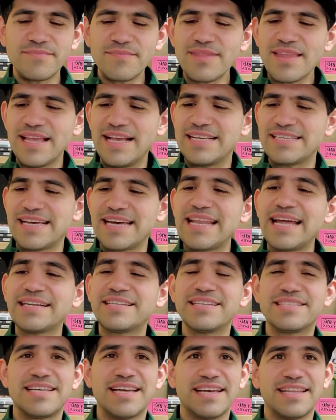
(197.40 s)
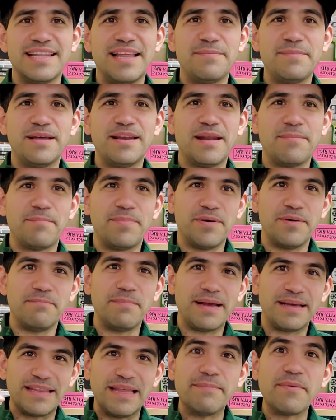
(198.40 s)
is I like to take lemon and
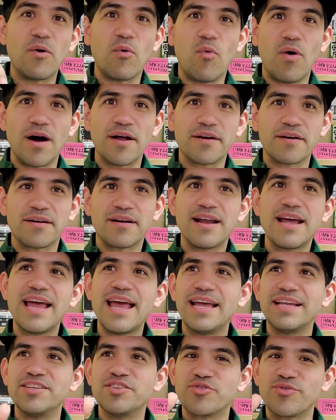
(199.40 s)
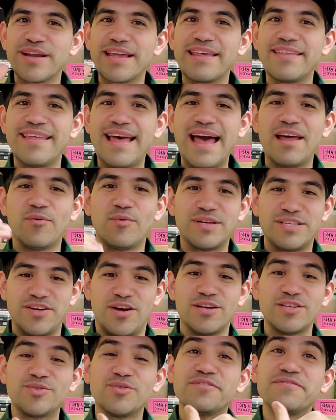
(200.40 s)
make lemon water and drink that, which
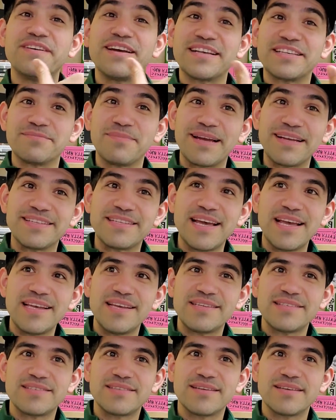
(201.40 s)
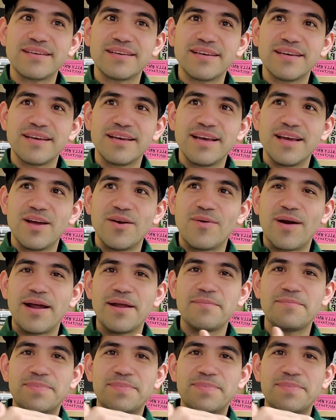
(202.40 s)
also affects my taste, right?